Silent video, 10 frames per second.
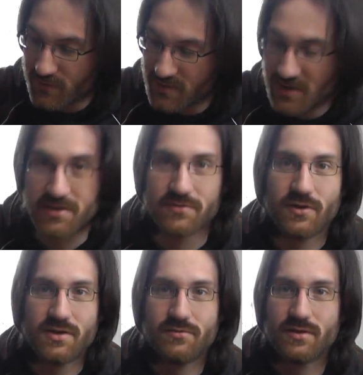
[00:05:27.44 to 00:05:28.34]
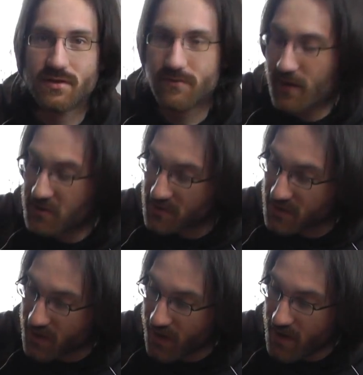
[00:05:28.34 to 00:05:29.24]
cities, 4 different factions
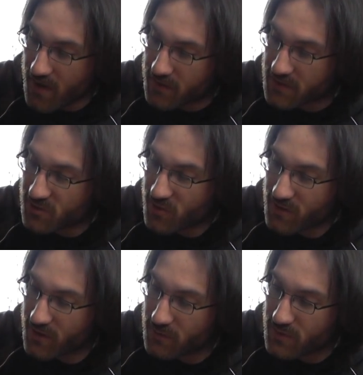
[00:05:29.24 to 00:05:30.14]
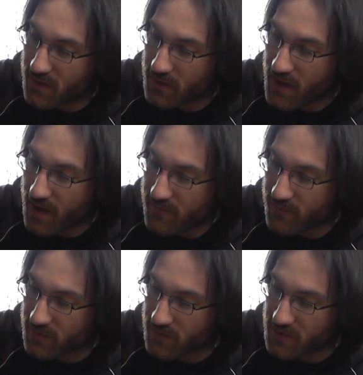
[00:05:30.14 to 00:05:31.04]
in here. The Stronghold, the
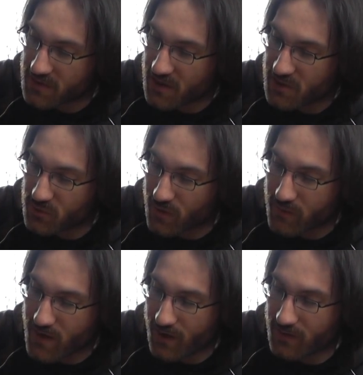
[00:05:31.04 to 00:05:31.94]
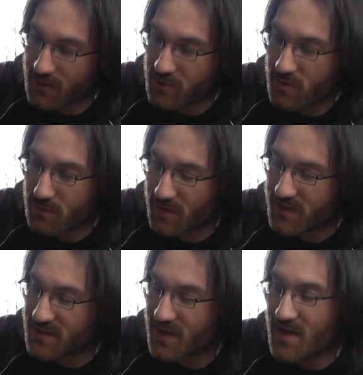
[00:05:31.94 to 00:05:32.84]
Haven, the Sanctuary, and the
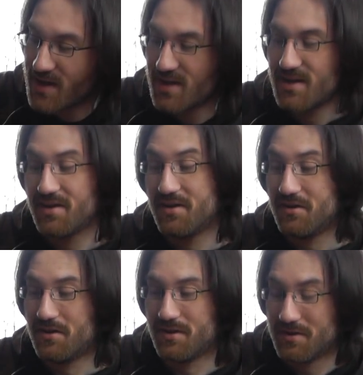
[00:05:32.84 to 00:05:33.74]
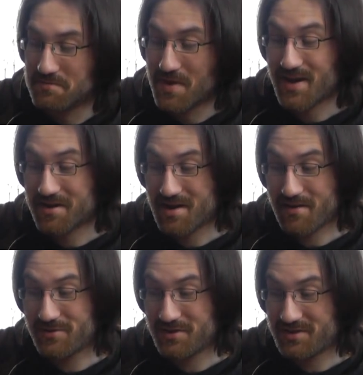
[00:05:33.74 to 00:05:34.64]
Necropolis. Oh, man, I'm gonna
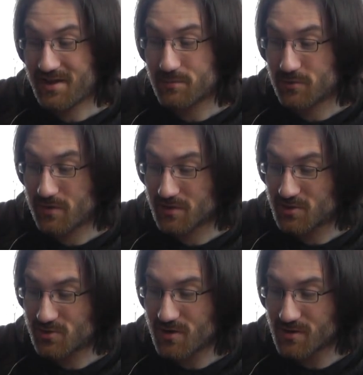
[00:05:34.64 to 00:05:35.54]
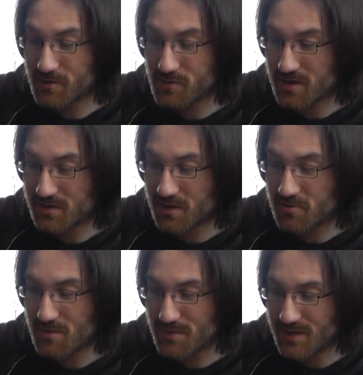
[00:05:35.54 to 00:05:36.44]
have to decide between the Stronghold and the
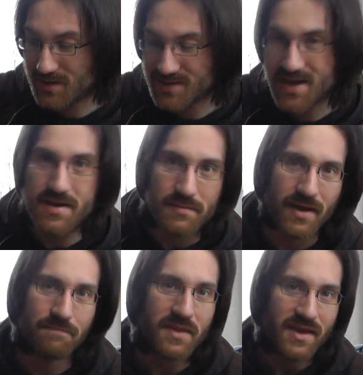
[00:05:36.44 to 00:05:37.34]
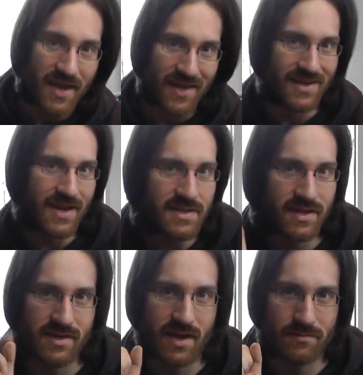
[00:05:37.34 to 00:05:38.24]
Necropolis. In
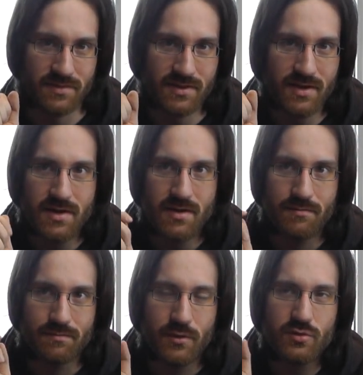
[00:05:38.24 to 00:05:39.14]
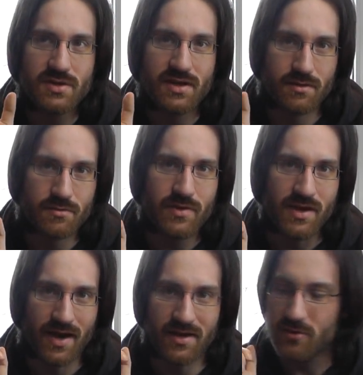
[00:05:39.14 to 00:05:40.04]
later games, mostly in
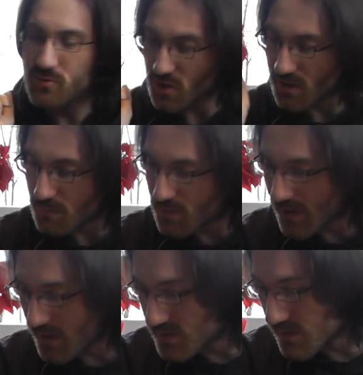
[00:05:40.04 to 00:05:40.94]
3, I usually played